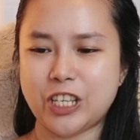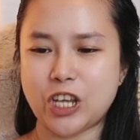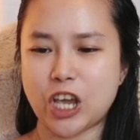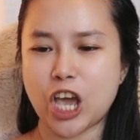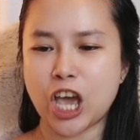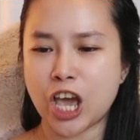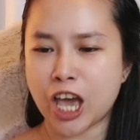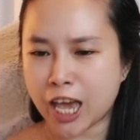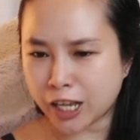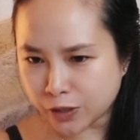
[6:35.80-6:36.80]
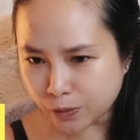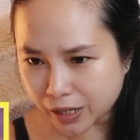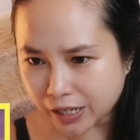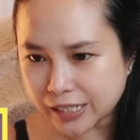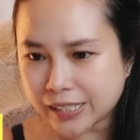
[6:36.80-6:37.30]
Yes,
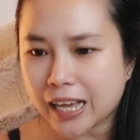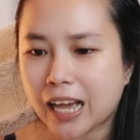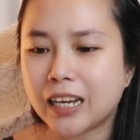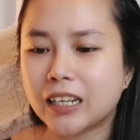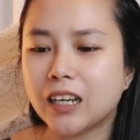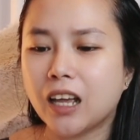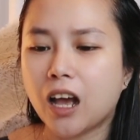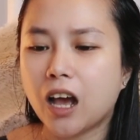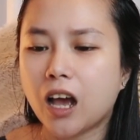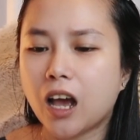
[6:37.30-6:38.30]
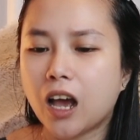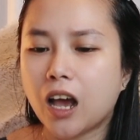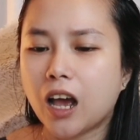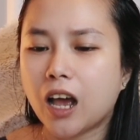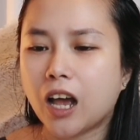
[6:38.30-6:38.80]
what is that?
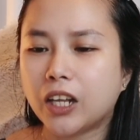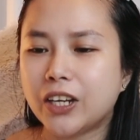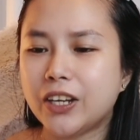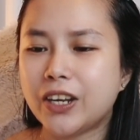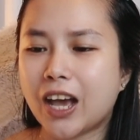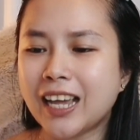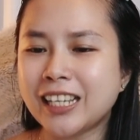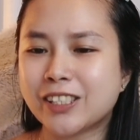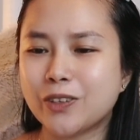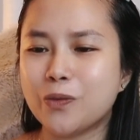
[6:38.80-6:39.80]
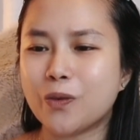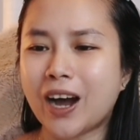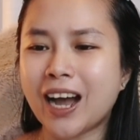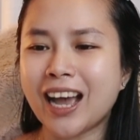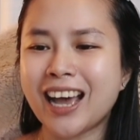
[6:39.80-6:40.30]
Nice
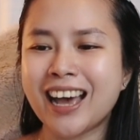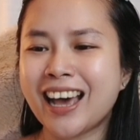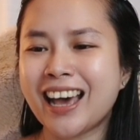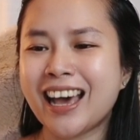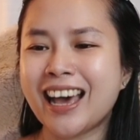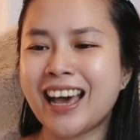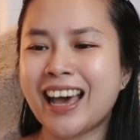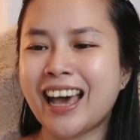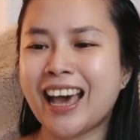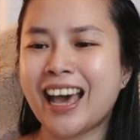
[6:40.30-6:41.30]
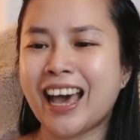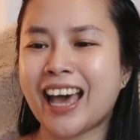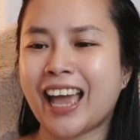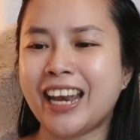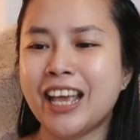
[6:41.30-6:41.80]

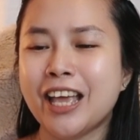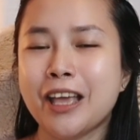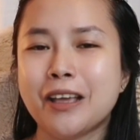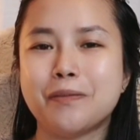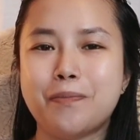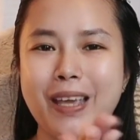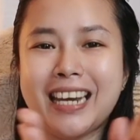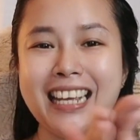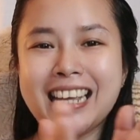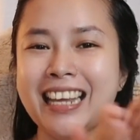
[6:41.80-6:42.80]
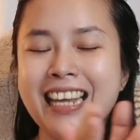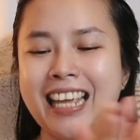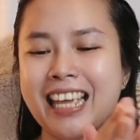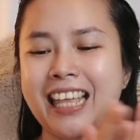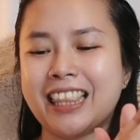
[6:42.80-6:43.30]
one. Bini.
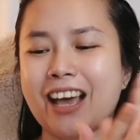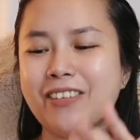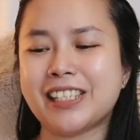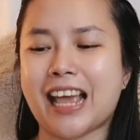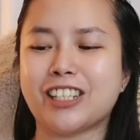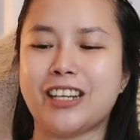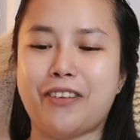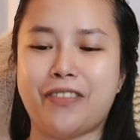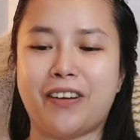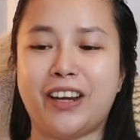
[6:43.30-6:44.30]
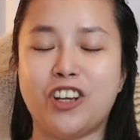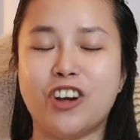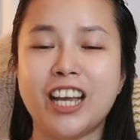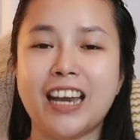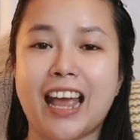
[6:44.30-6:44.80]
That was actually very
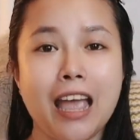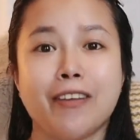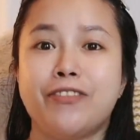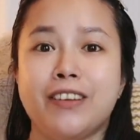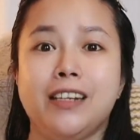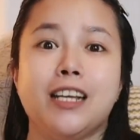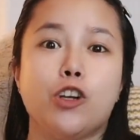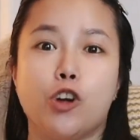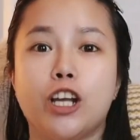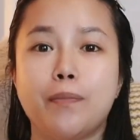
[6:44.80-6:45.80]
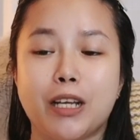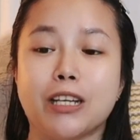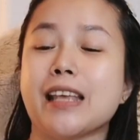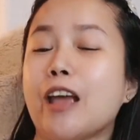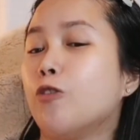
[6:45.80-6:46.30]
good. I am feeling good
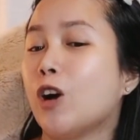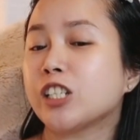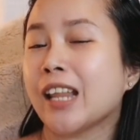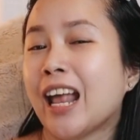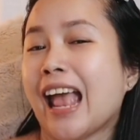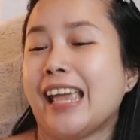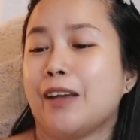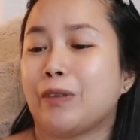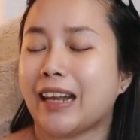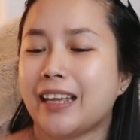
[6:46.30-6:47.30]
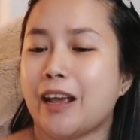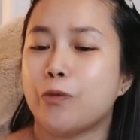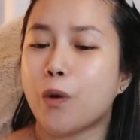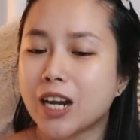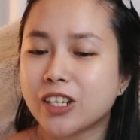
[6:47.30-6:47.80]
because I watched that. I am glad
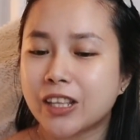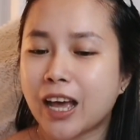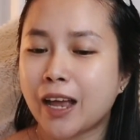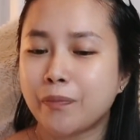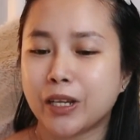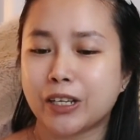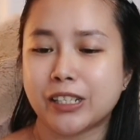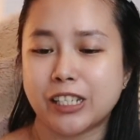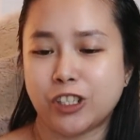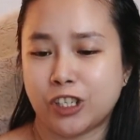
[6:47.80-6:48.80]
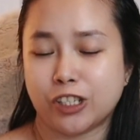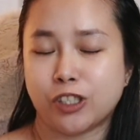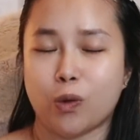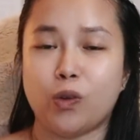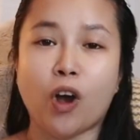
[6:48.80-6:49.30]
I watched that because it's
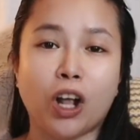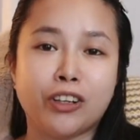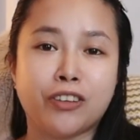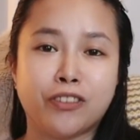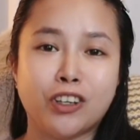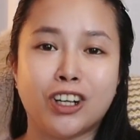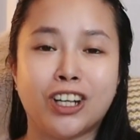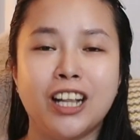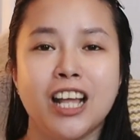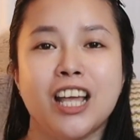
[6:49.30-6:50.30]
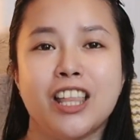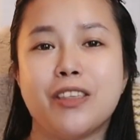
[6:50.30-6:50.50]
just so colorful.